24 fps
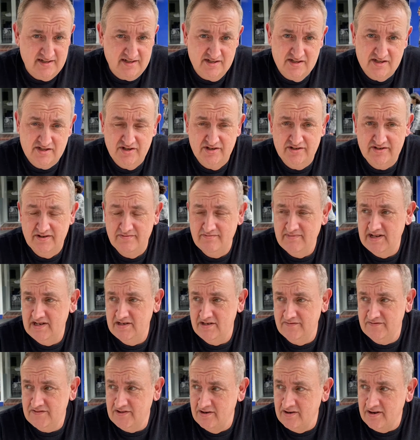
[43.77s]
a certain amount
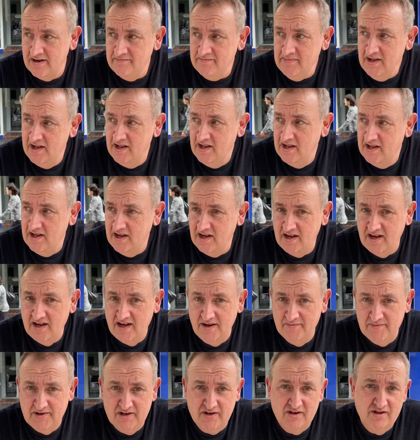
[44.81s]
of time,
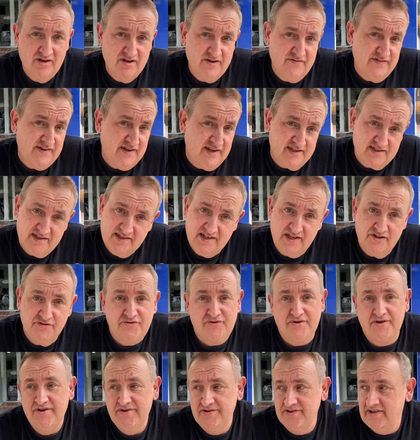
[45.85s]
and a lot of it had to get
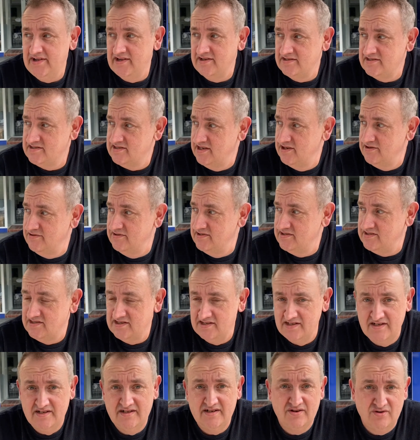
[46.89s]
thrown out. So it's
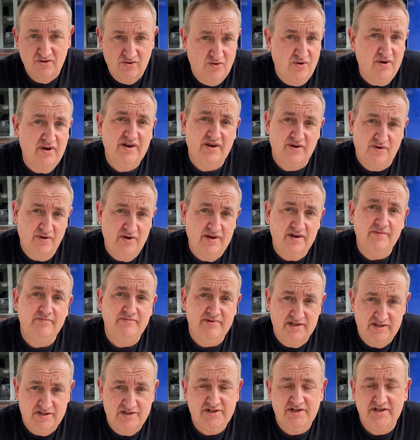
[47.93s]
quite a
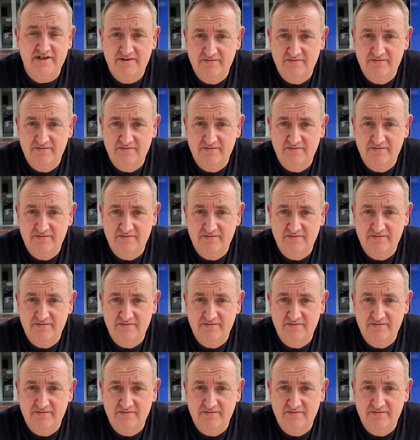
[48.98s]
big shame.